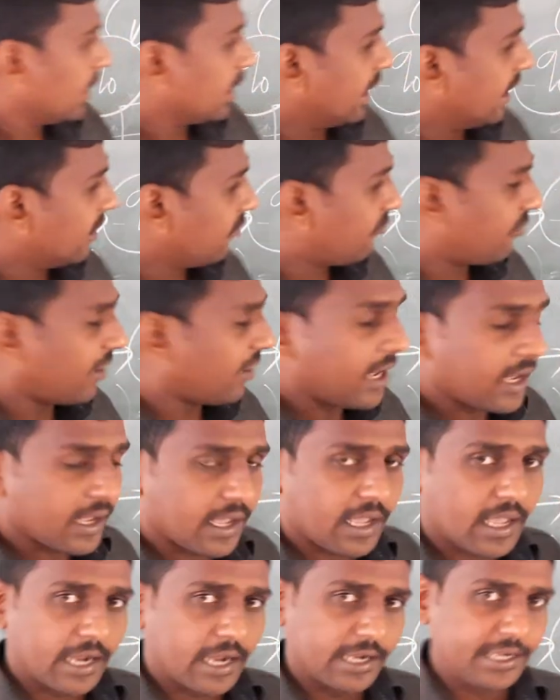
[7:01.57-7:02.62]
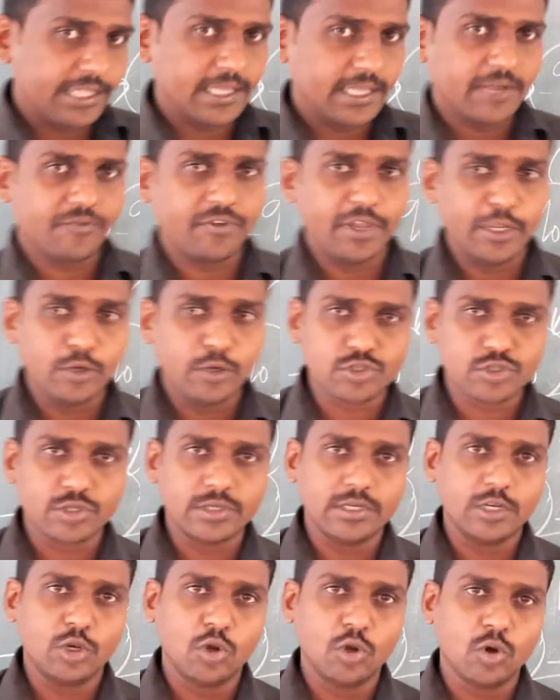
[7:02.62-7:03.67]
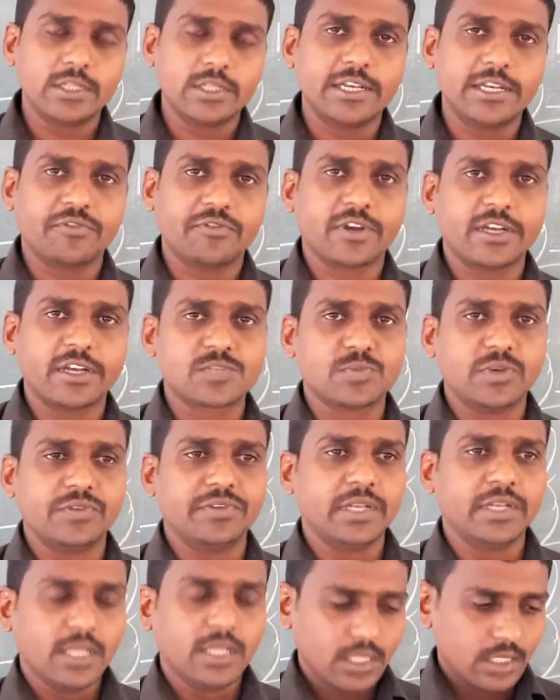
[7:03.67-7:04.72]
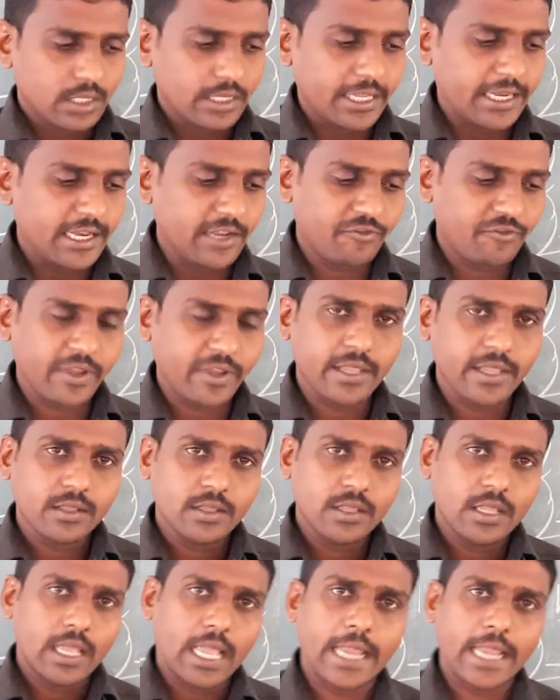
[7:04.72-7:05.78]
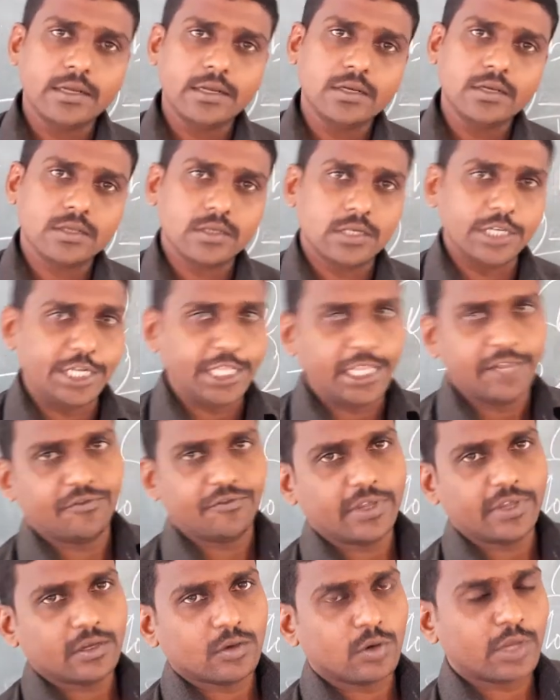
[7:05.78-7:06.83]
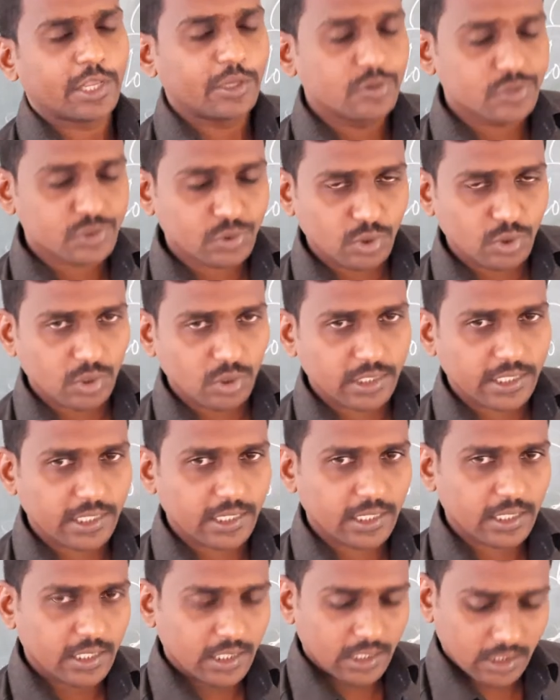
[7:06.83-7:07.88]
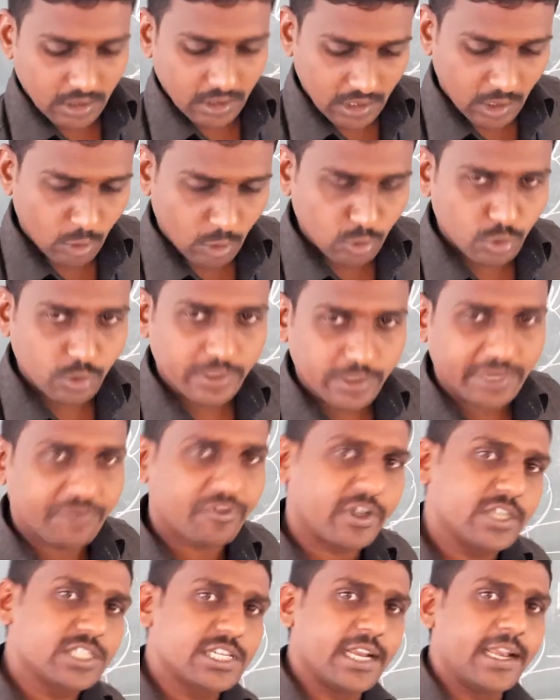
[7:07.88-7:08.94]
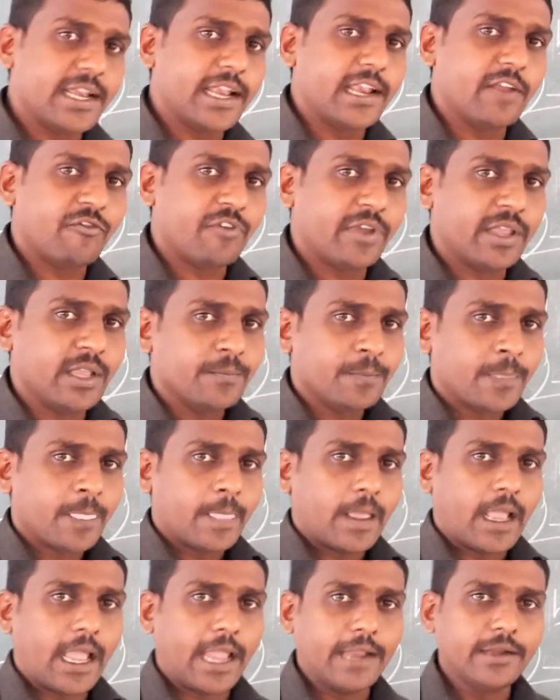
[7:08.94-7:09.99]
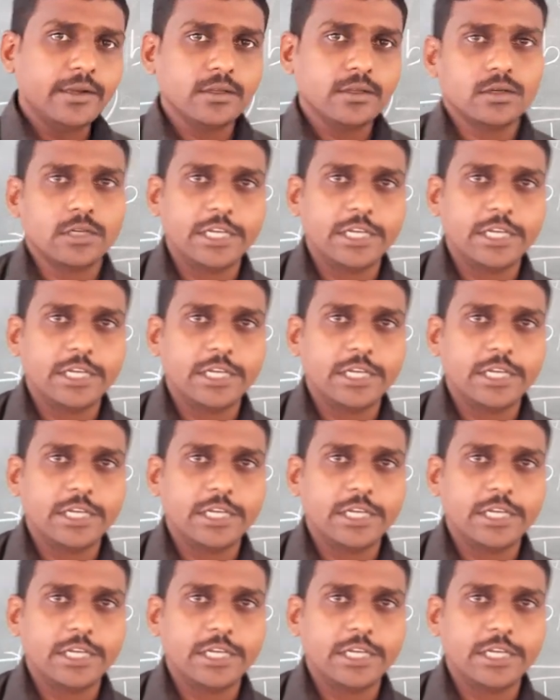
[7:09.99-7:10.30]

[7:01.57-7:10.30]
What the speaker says: NFA and DFA, you should know the difference between NFA and DFA. Okay, you should know the how to differentiate NFA and